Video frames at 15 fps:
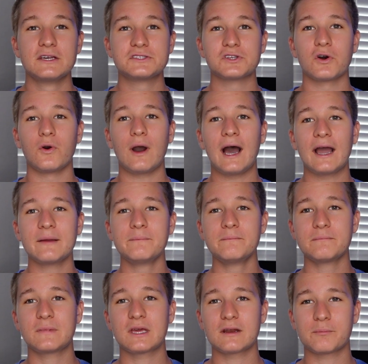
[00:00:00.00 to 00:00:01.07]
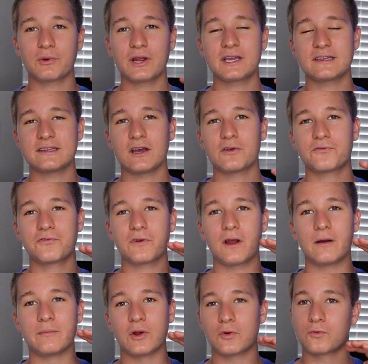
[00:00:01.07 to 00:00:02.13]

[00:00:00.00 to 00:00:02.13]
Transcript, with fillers: So I'm gonna break it down from